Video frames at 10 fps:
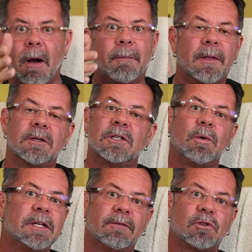there's no
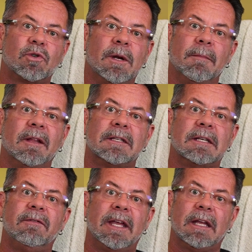difference between a
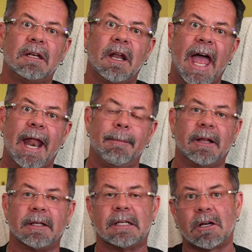militant vegan and a
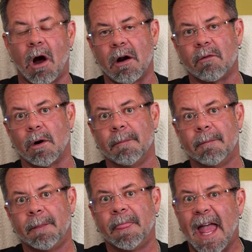militant carnivore.
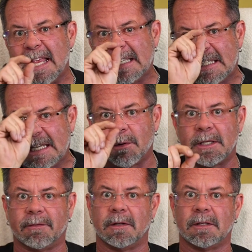Zero
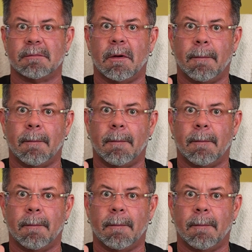difference.